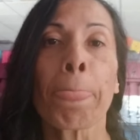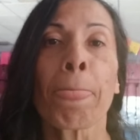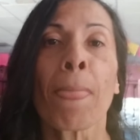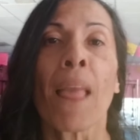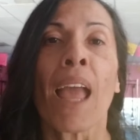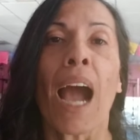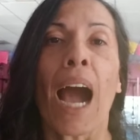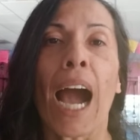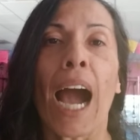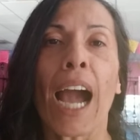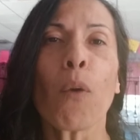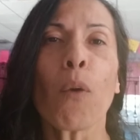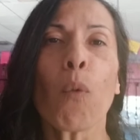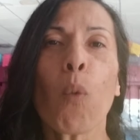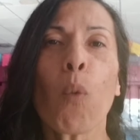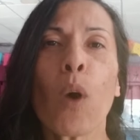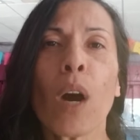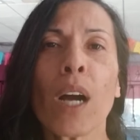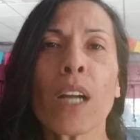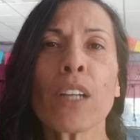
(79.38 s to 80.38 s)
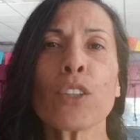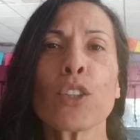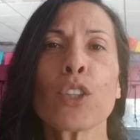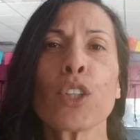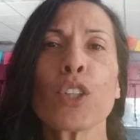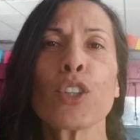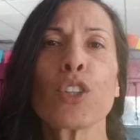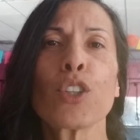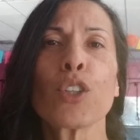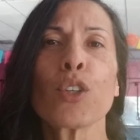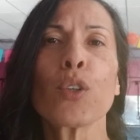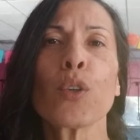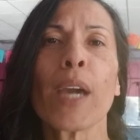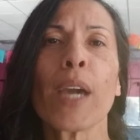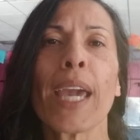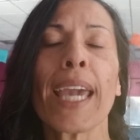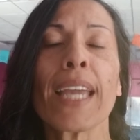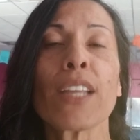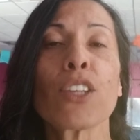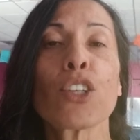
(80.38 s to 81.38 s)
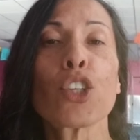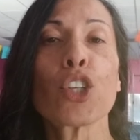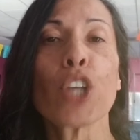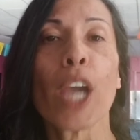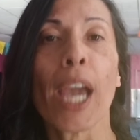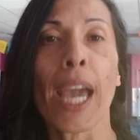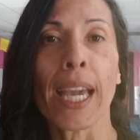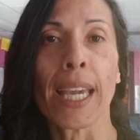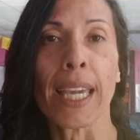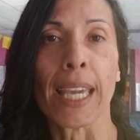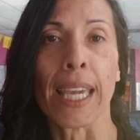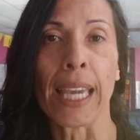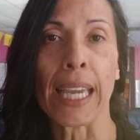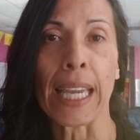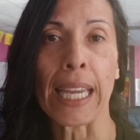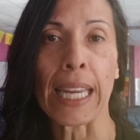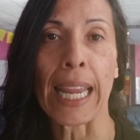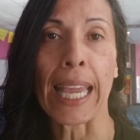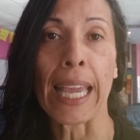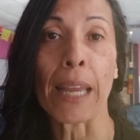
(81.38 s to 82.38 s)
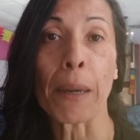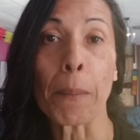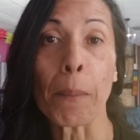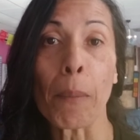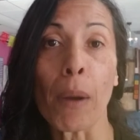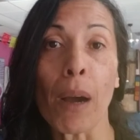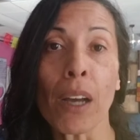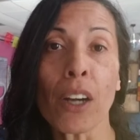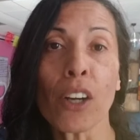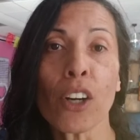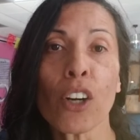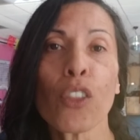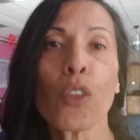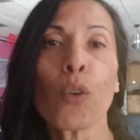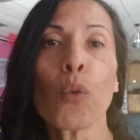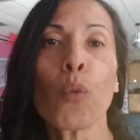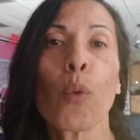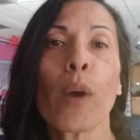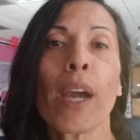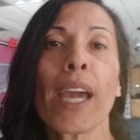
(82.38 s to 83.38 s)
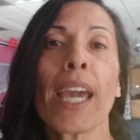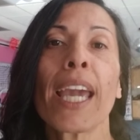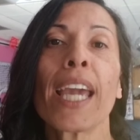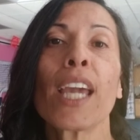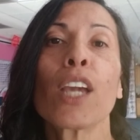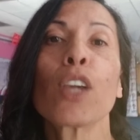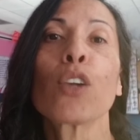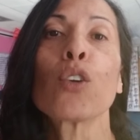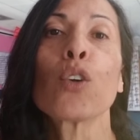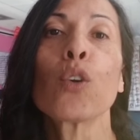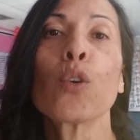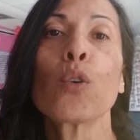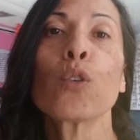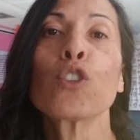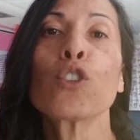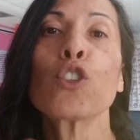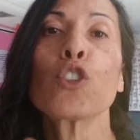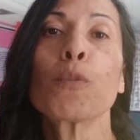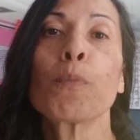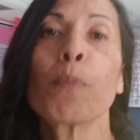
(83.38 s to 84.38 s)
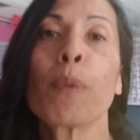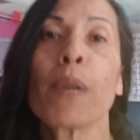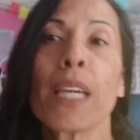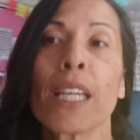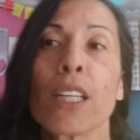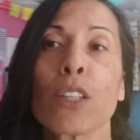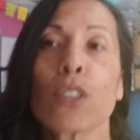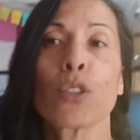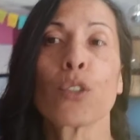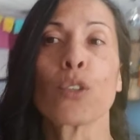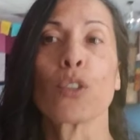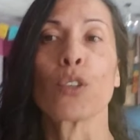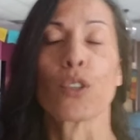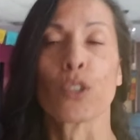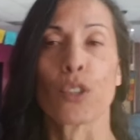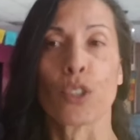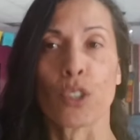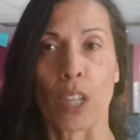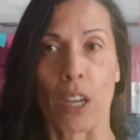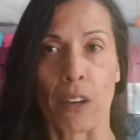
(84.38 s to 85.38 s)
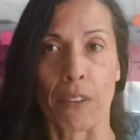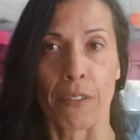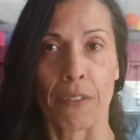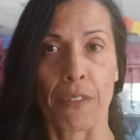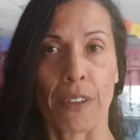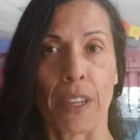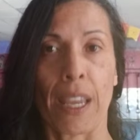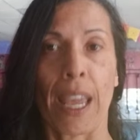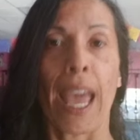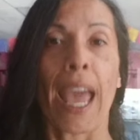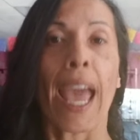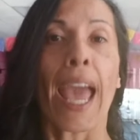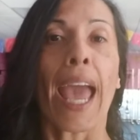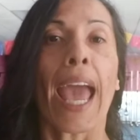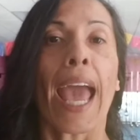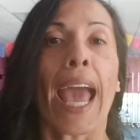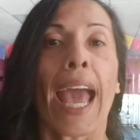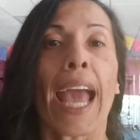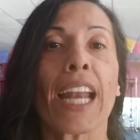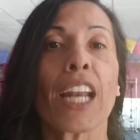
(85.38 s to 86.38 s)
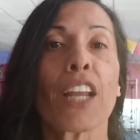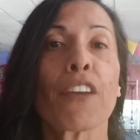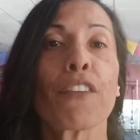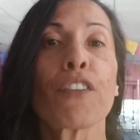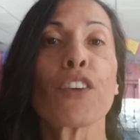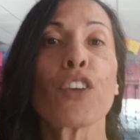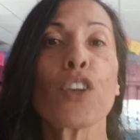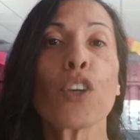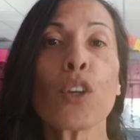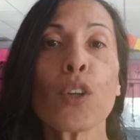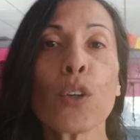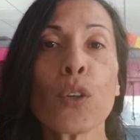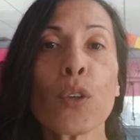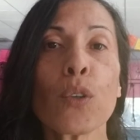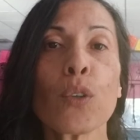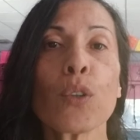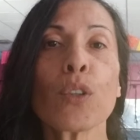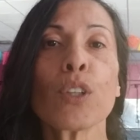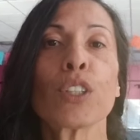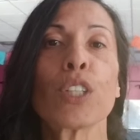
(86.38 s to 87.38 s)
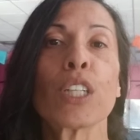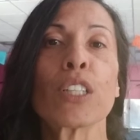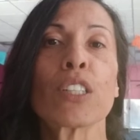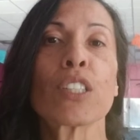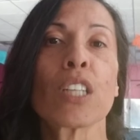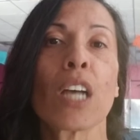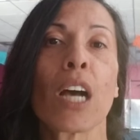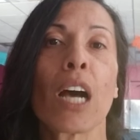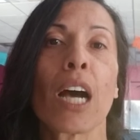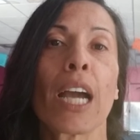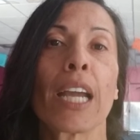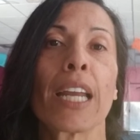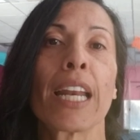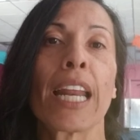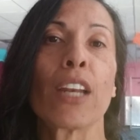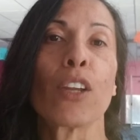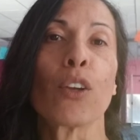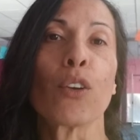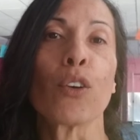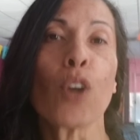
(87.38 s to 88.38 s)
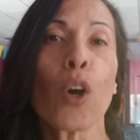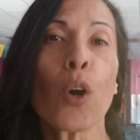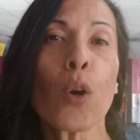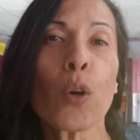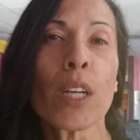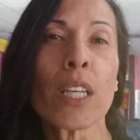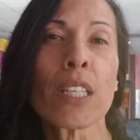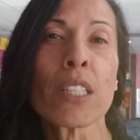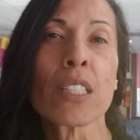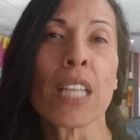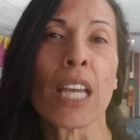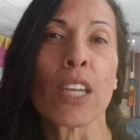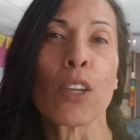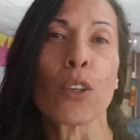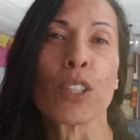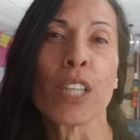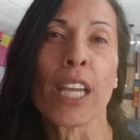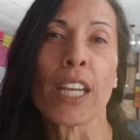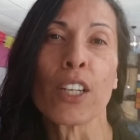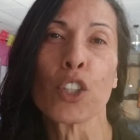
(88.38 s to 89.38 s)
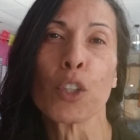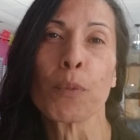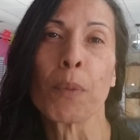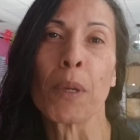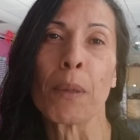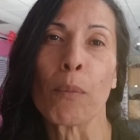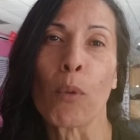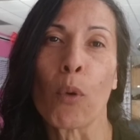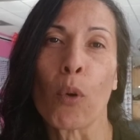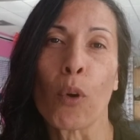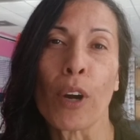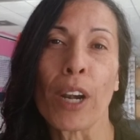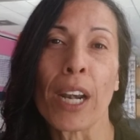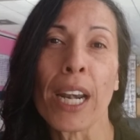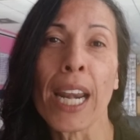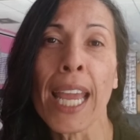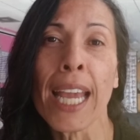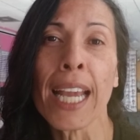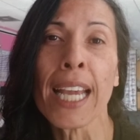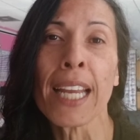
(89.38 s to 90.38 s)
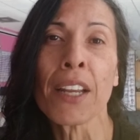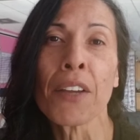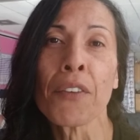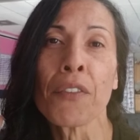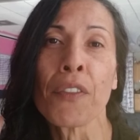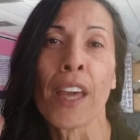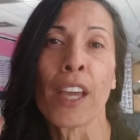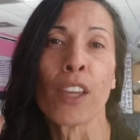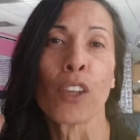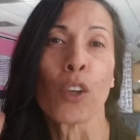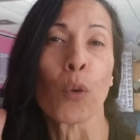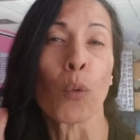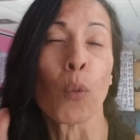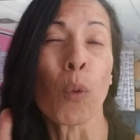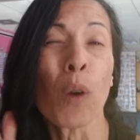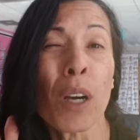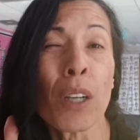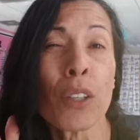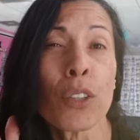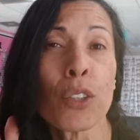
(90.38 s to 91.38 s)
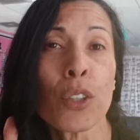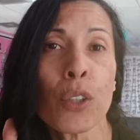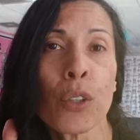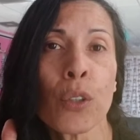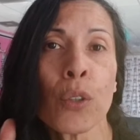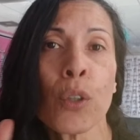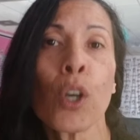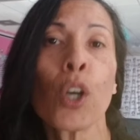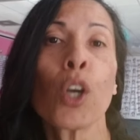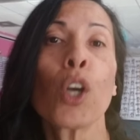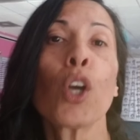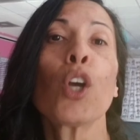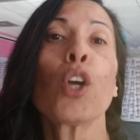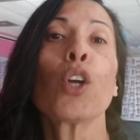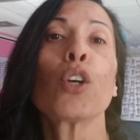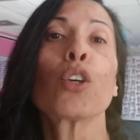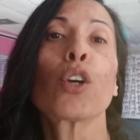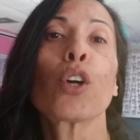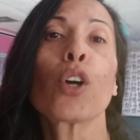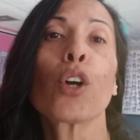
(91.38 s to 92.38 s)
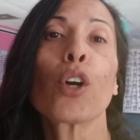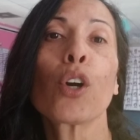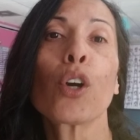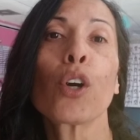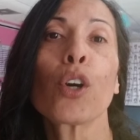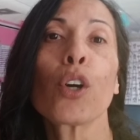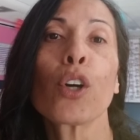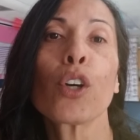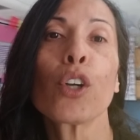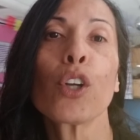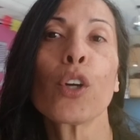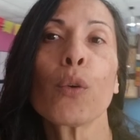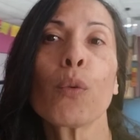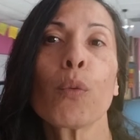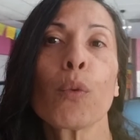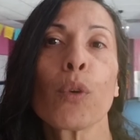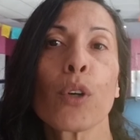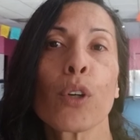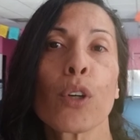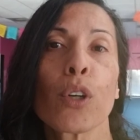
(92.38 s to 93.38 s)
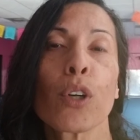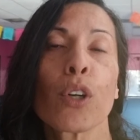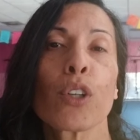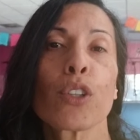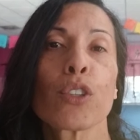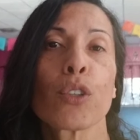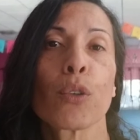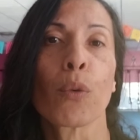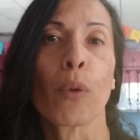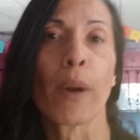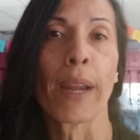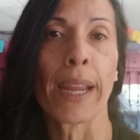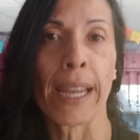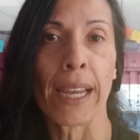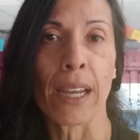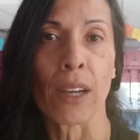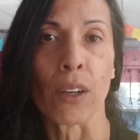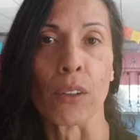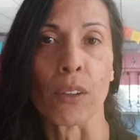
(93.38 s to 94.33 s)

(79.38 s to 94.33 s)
I want to do a check in and monitor the way you speak to yourself. And if you decide and you notice that you tend to be more negative than you want to, turn your words around.